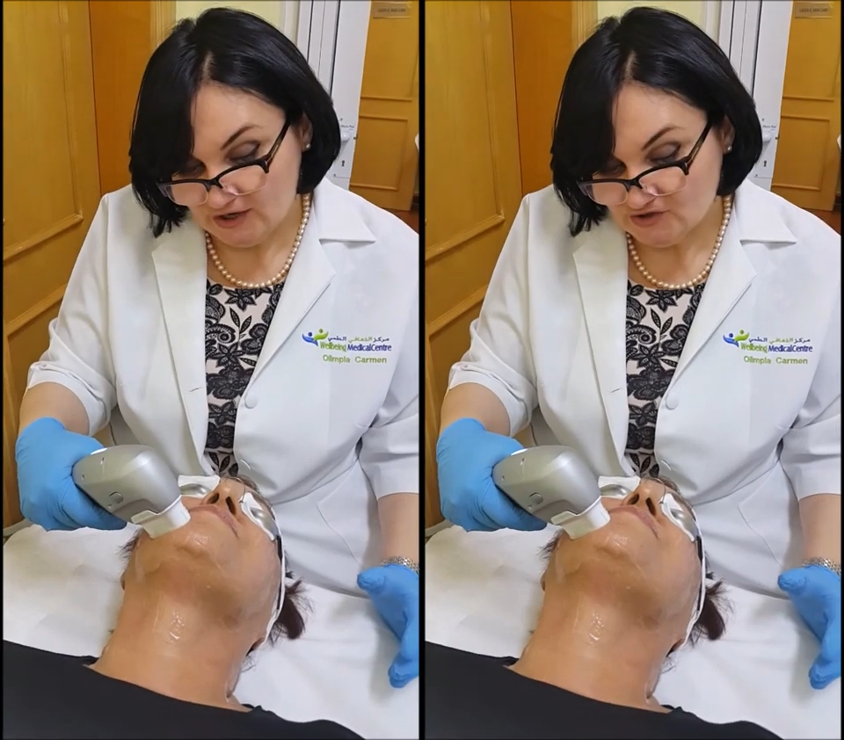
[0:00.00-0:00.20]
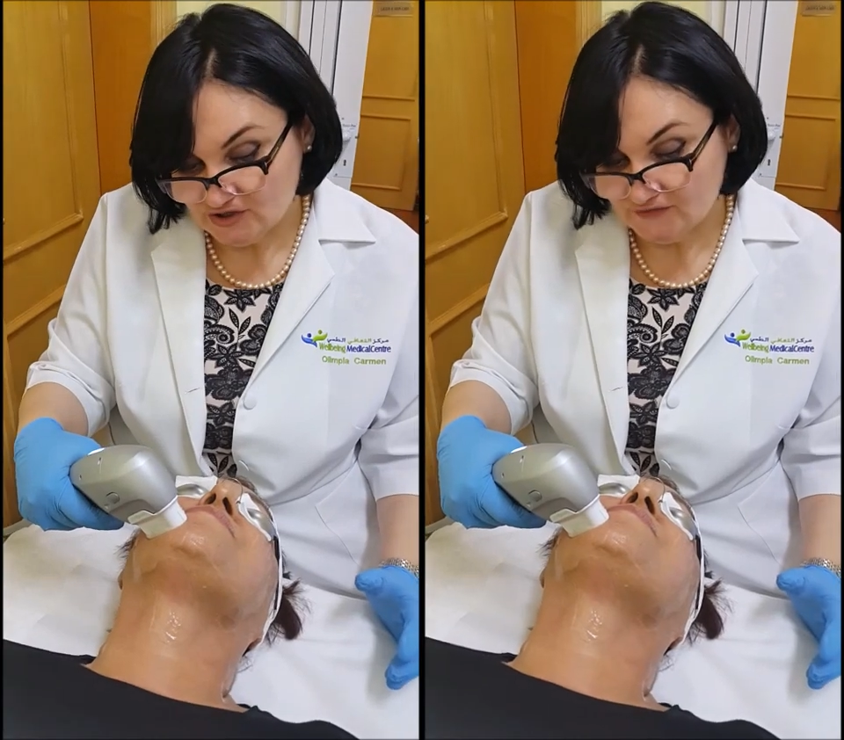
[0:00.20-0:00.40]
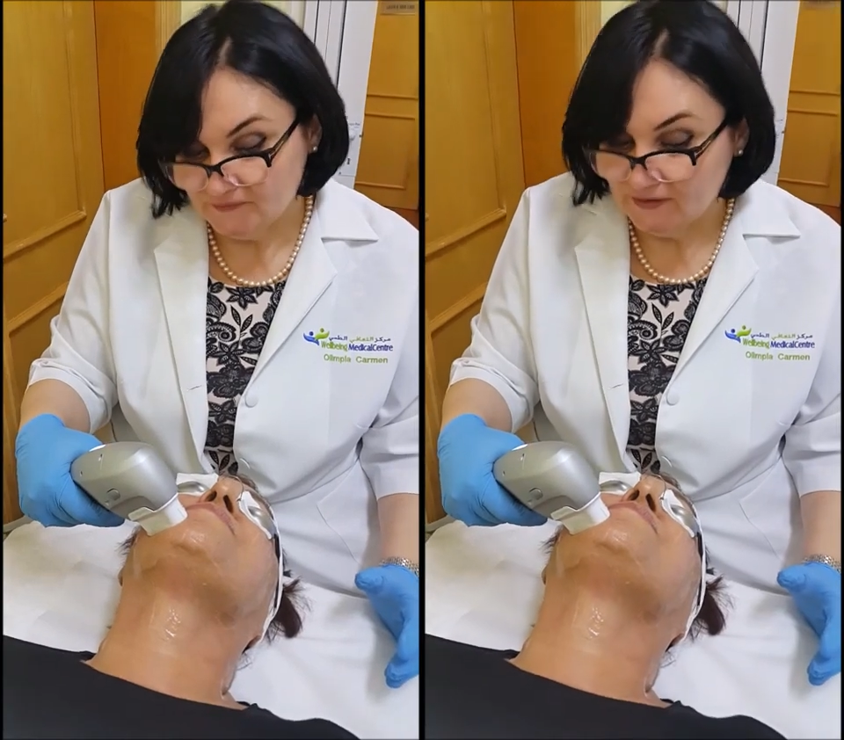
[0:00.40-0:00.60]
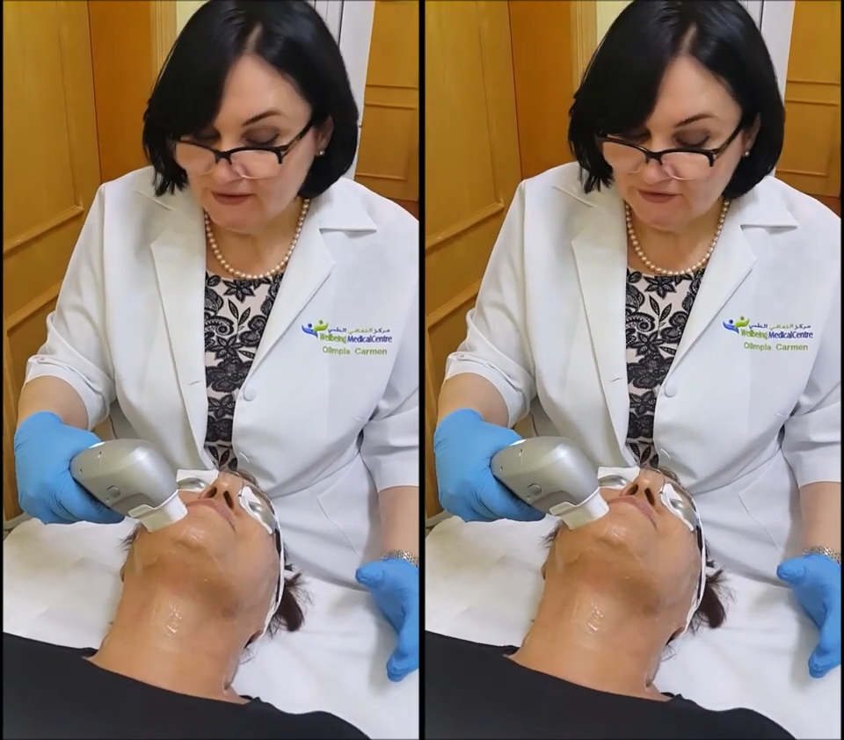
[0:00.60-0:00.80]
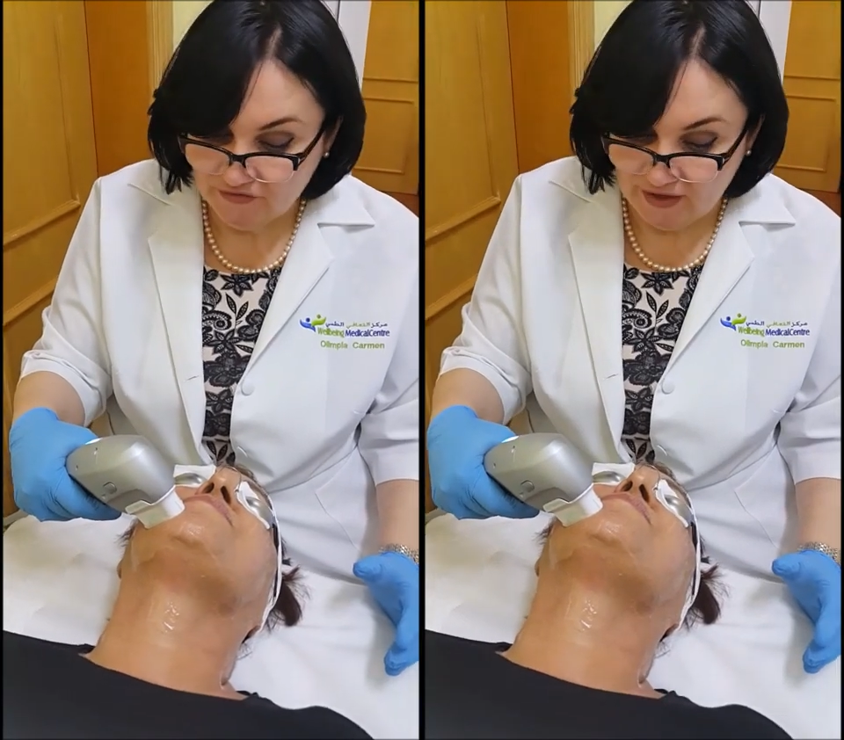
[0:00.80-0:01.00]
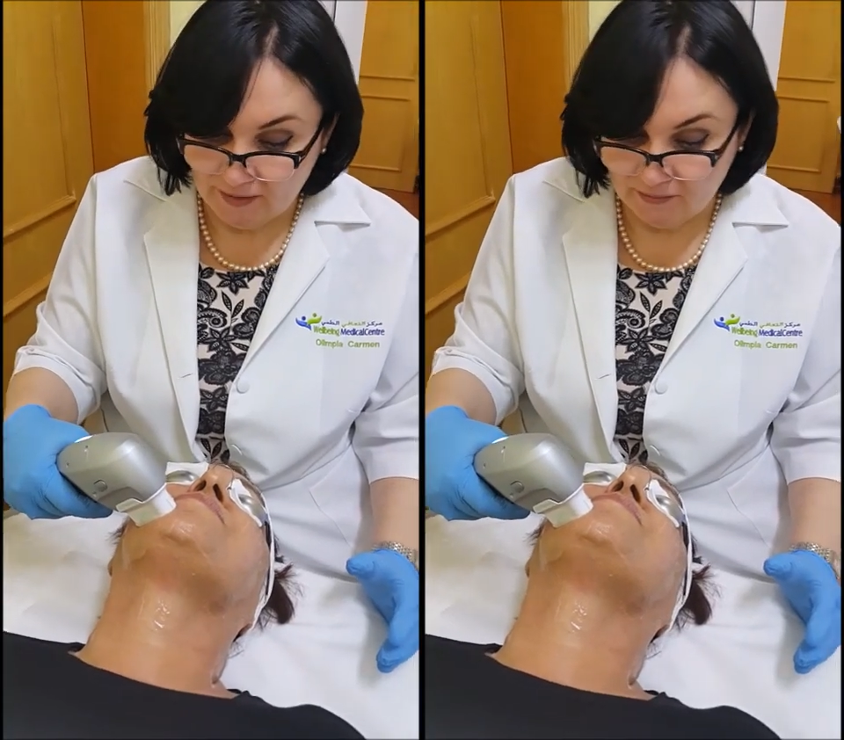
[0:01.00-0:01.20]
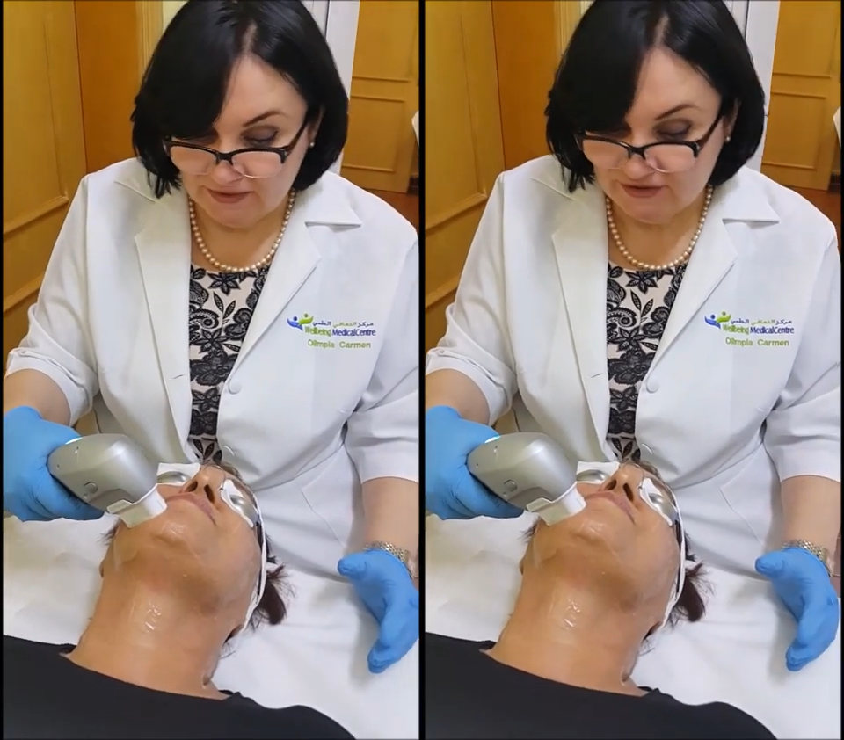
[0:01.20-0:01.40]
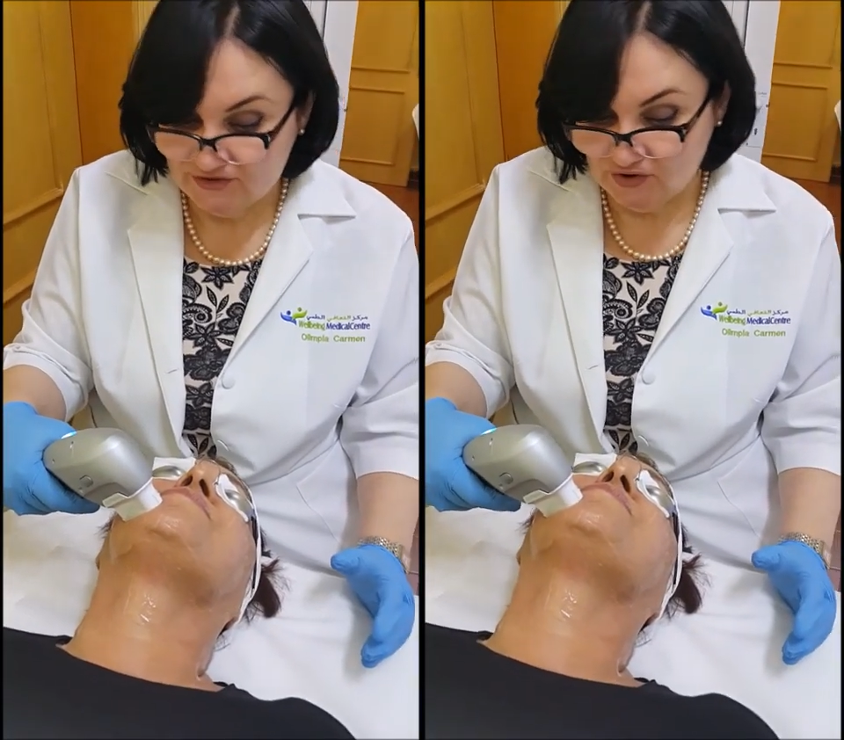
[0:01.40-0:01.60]
collagen
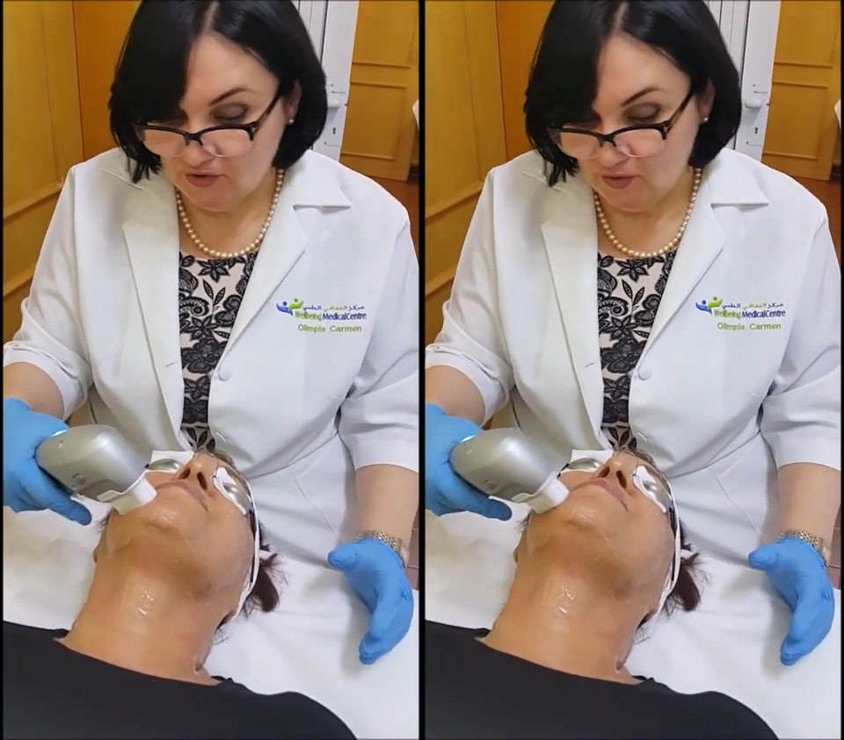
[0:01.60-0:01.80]
tablets